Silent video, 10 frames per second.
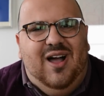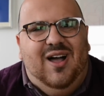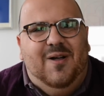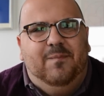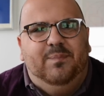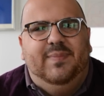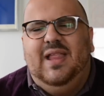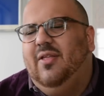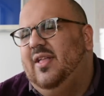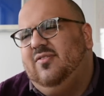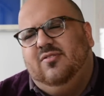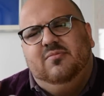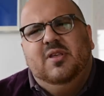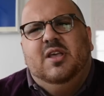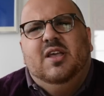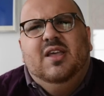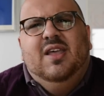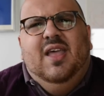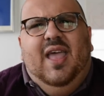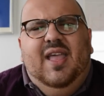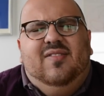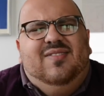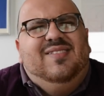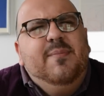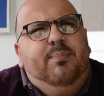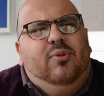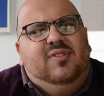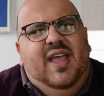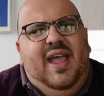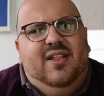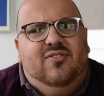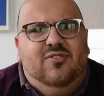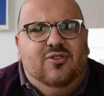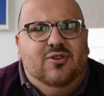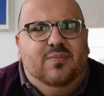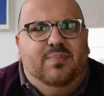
Um, now that's, it's simple to answer,